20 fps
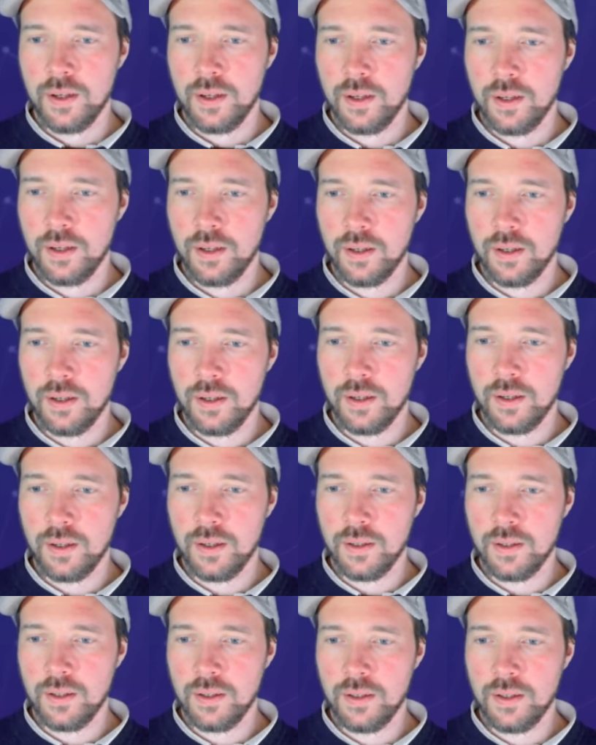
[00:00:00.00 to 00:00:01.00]

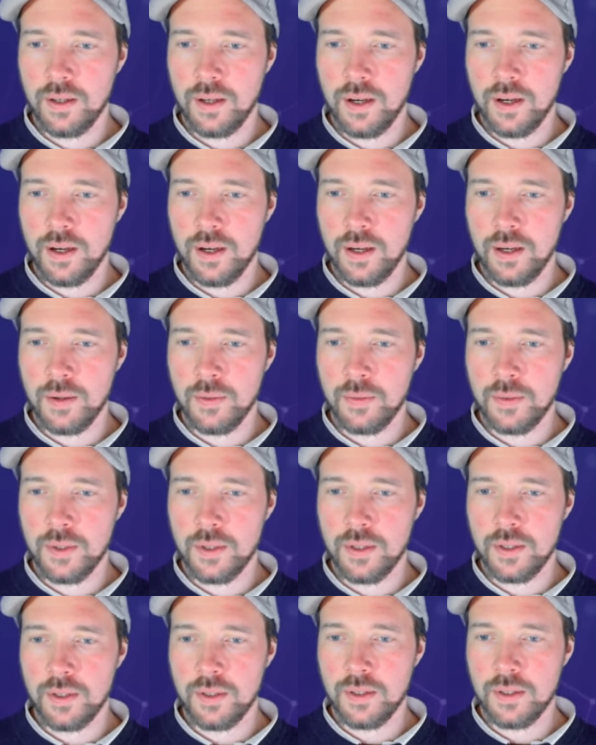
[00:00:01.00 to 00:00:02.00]
at
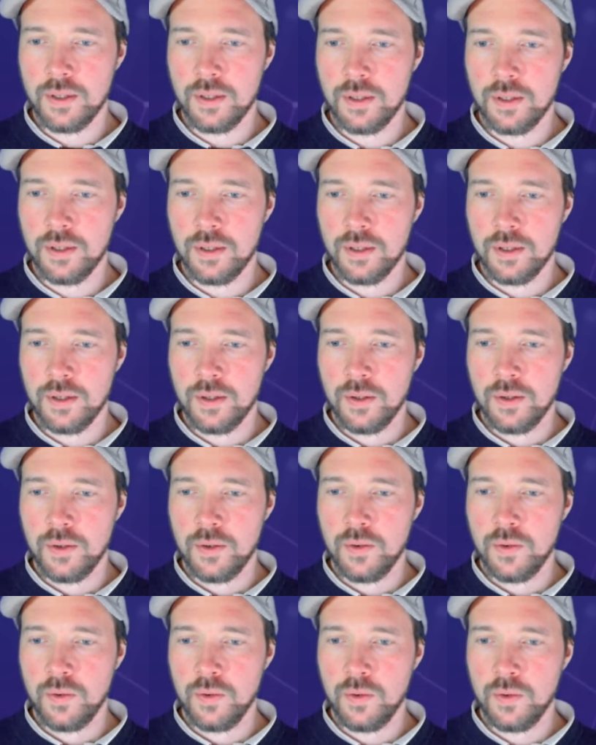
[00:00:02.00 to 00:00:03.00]
times
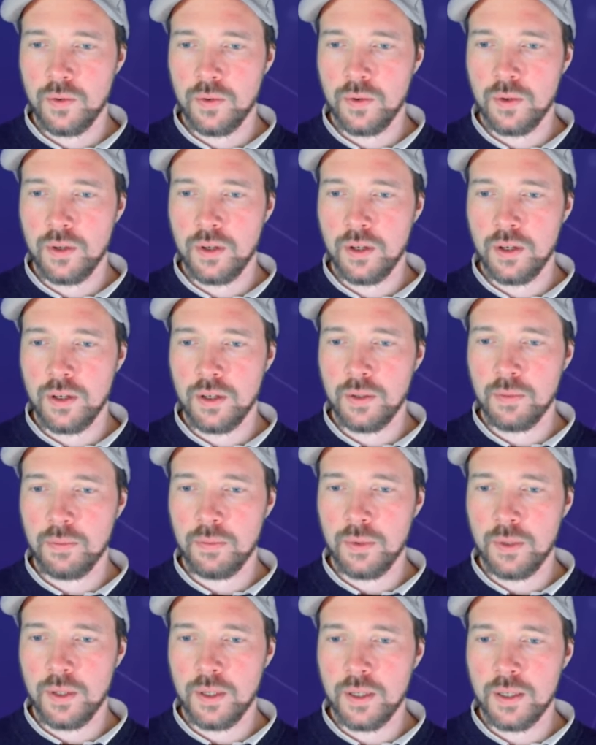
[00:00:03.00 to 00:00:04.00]
1
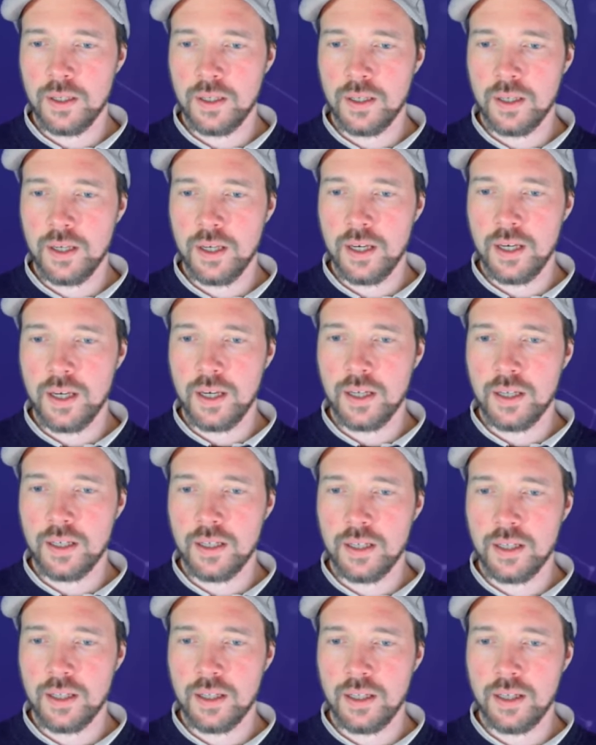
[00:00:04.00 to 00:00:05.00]
plus x,
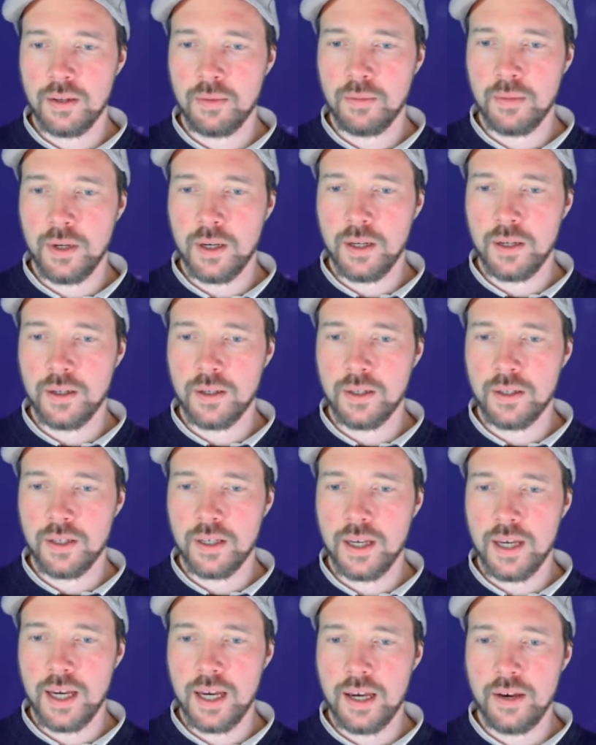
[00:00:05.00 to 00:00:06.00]
and then minus
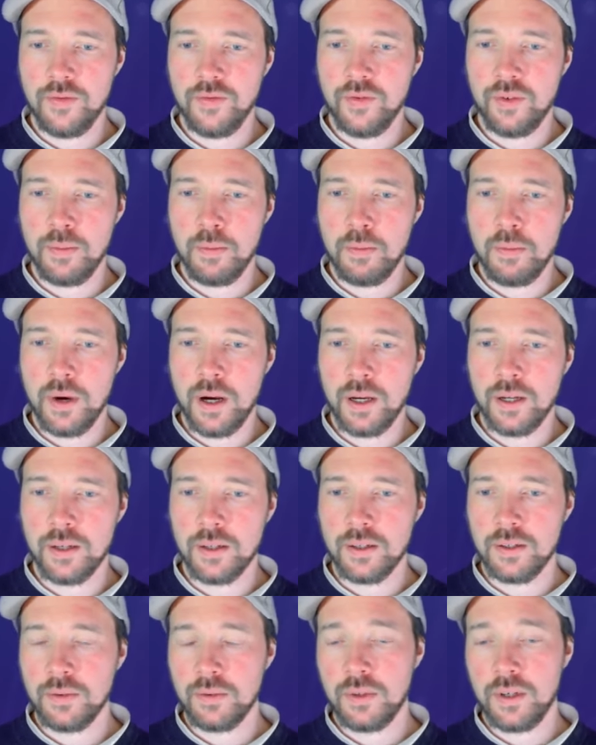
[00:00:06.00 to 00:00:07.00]
half
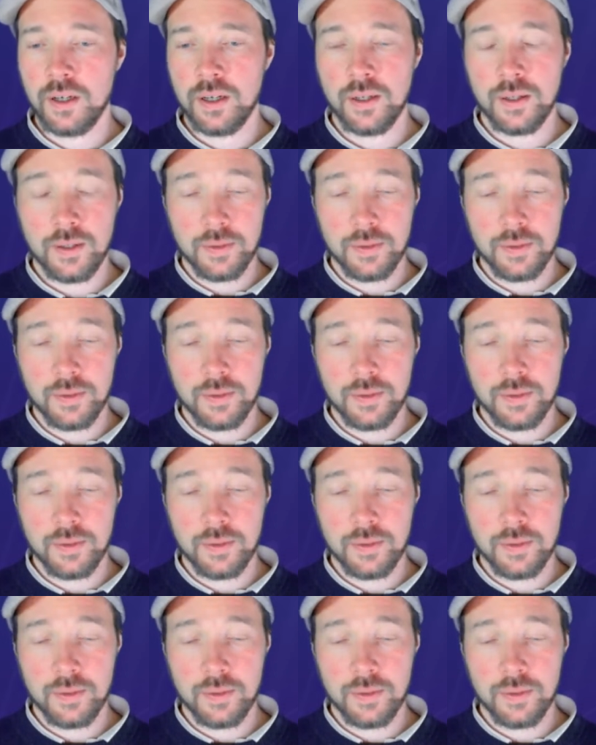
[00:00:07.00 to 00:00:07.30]
minus 1,